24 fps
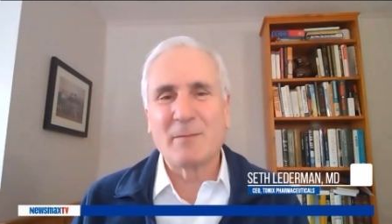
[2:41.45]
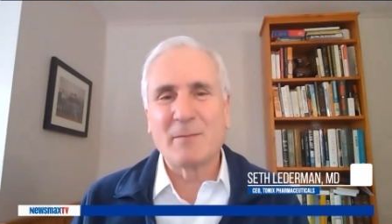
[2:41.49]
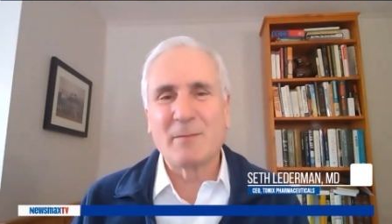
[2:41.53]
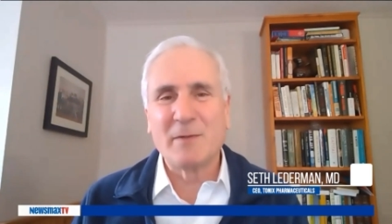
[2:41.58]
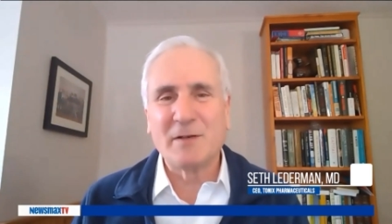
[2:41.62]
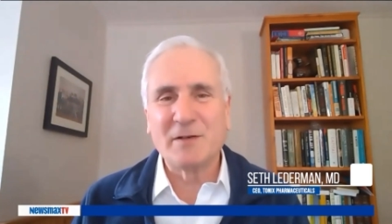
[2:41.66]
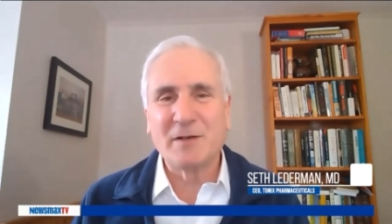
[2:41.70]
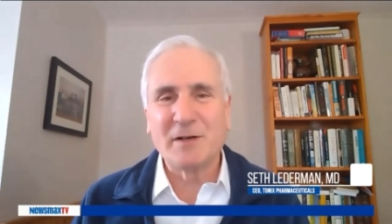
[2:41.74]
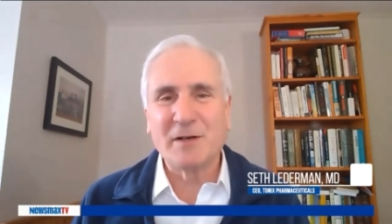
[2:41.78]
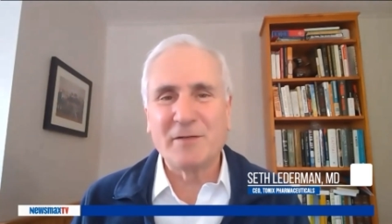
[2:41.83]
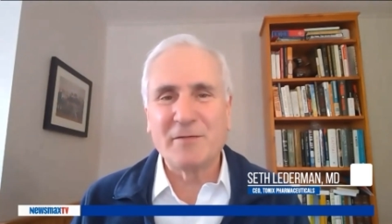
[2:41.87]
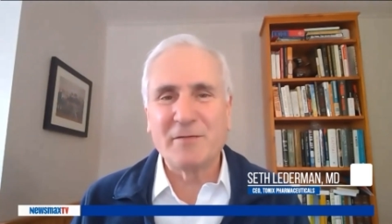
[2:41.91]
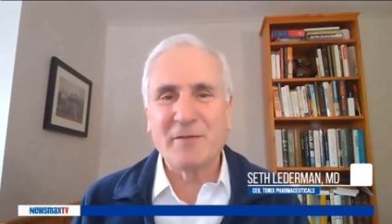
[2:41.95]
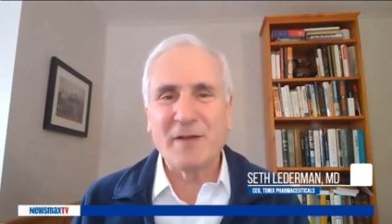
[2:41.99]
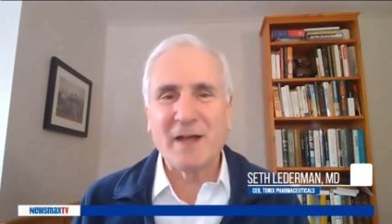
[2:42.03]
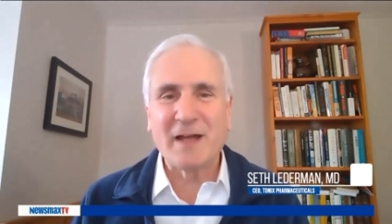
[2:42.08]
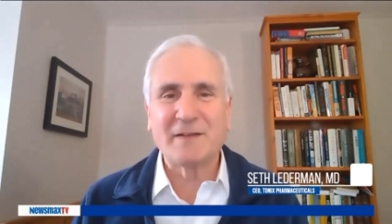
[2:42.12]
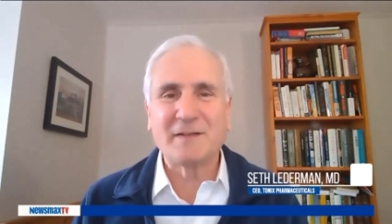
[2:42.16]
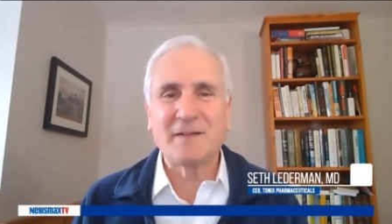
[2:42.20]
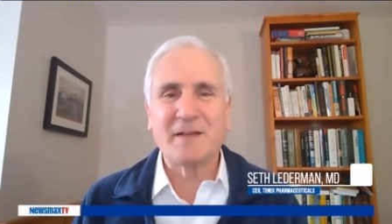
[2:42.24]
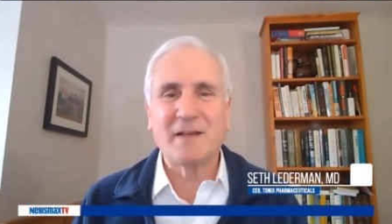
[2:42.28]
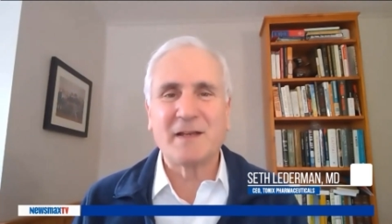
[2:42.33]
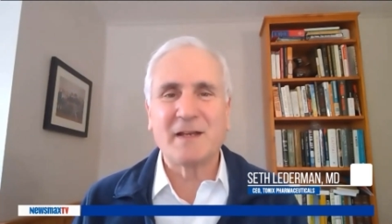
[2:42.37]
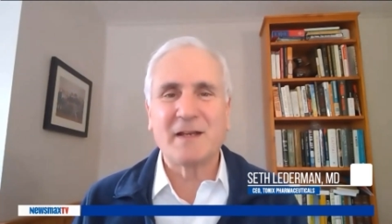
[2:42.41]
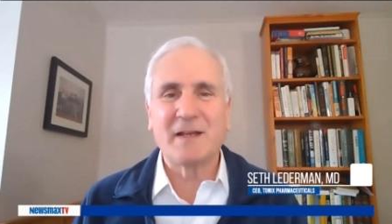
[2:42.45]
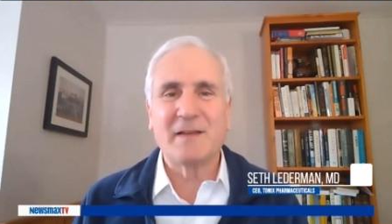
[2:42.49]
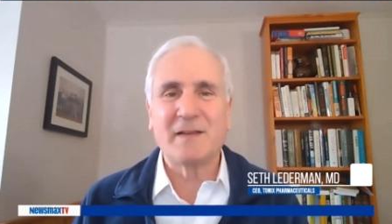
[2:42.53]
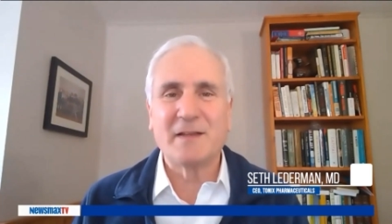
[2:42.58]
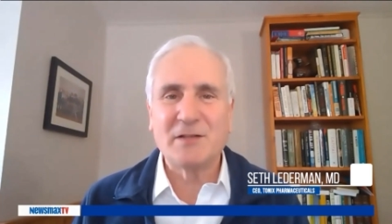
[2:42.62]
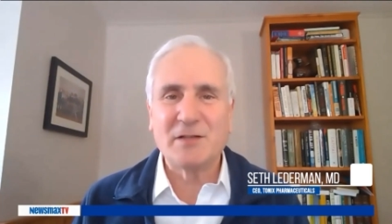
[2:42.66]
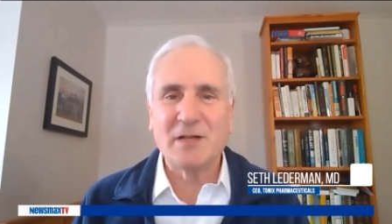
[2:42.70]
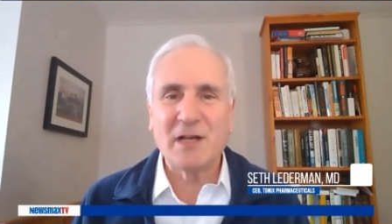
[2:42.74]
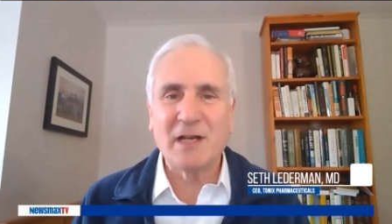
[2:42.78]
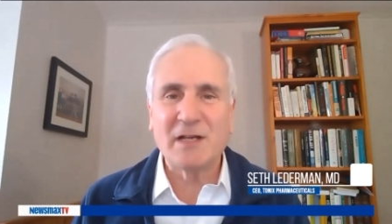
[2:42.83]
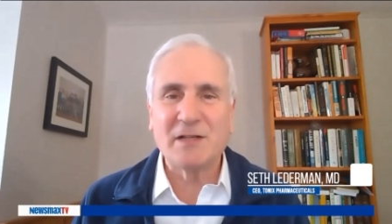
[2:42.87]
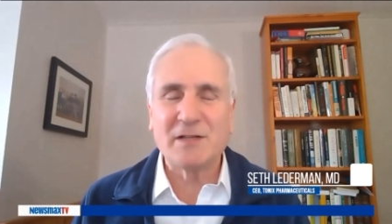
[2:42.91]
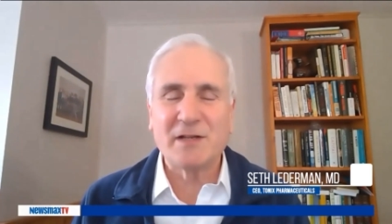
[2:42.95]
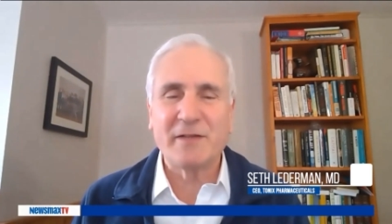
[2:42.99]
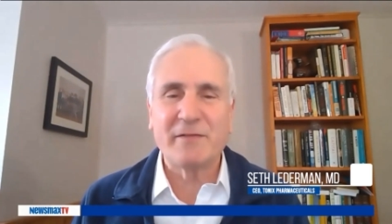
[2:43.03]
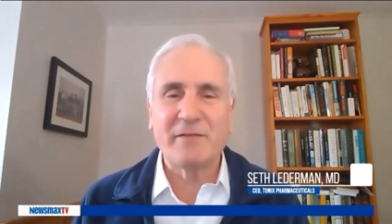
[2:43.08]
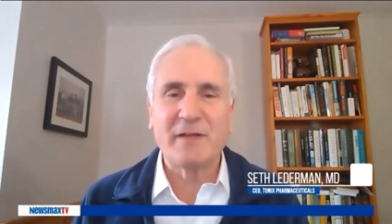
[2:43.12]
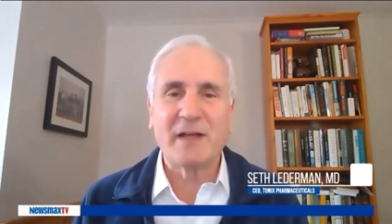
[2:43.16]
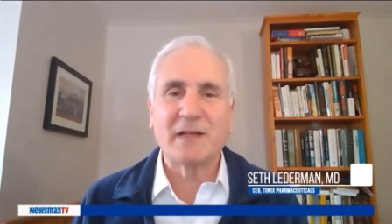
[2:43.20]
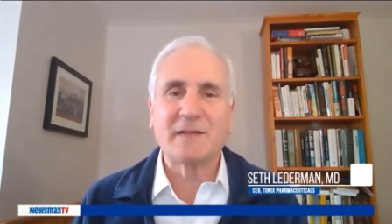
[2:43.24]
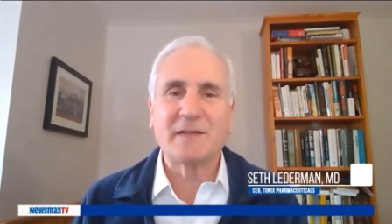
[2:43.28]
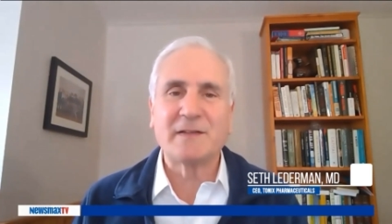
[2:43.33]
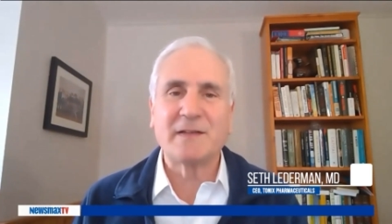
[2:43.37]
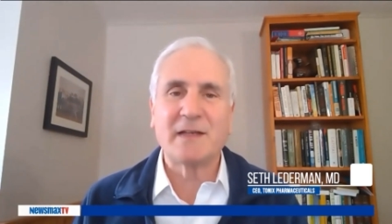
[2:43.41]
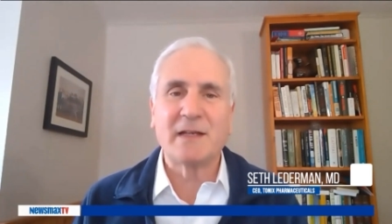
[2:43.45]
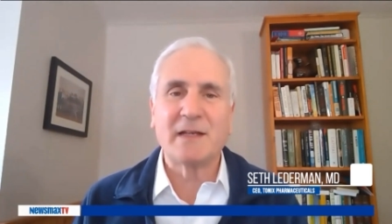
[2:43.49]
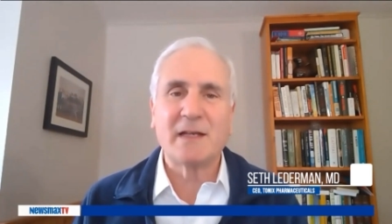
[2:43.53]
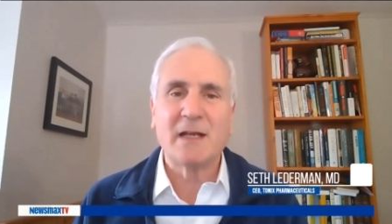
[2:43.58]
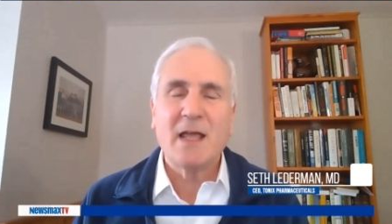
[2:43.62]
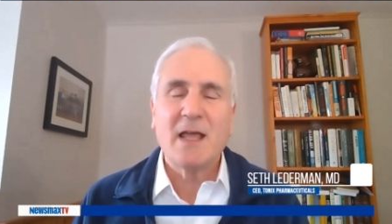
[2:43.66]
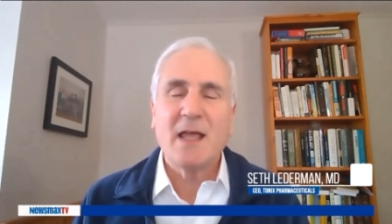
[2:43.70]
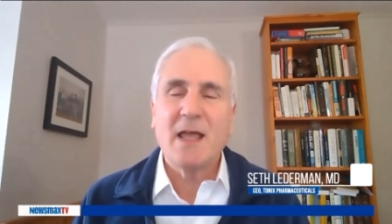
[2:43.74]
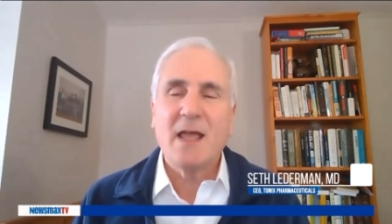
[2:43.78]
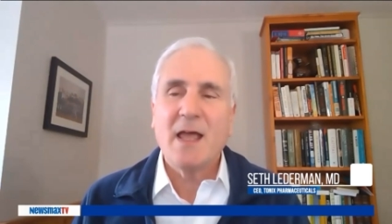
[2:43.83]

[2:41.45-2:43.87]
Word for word: Moderna vaccine, and the J&J vaccine.